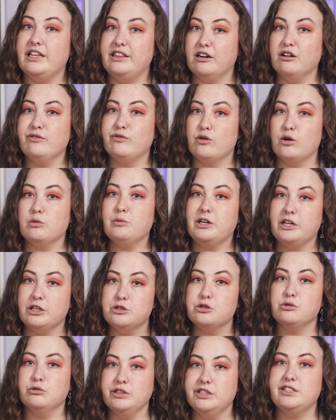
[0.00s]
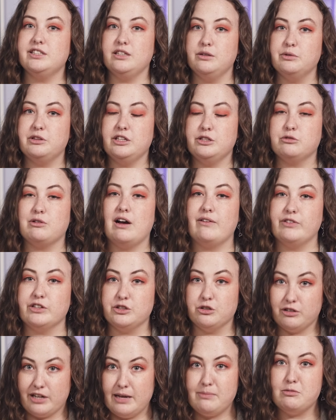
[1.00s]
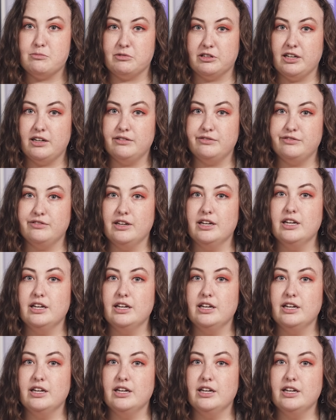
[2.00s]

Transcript: and therefore we can truly see what these graphics are capable of.